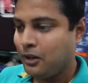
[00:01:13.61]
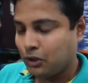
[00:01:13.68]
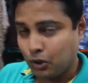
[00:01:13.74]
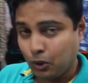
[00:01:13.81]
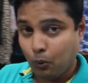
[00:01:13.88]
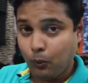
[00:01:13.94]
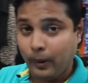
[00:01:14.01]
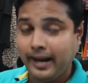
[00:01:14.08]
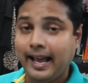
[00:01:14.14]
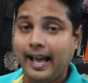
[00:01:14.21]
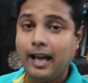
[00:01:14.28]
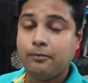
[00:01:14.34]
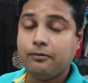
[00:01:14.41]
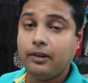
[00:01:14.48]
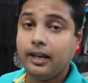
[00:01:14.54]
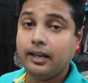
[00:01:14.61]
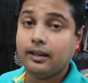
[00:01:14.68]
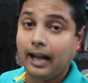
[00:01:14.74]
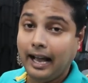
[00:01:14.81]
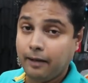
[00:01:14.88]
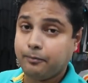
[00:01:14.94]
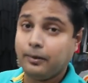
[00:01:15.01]
So when I have
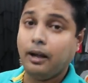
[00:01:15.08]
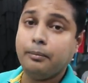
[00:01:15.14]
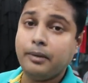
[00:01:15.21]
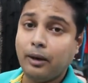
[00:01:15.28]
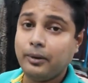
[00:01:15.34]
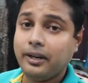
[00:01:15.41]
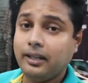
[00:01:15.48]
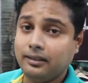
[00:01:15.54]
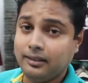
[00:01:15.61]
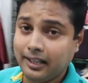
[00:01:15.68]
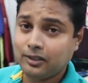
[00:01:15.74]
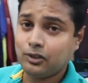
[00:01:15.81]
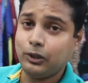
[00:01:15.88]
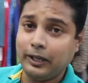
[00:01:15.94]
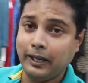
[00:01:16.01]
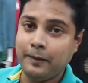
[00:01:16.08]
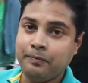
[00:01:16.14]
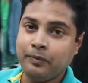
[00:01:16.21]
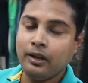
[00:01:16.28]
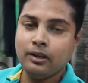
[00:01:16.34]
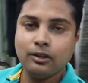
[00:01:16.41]
in, I have come down in this city,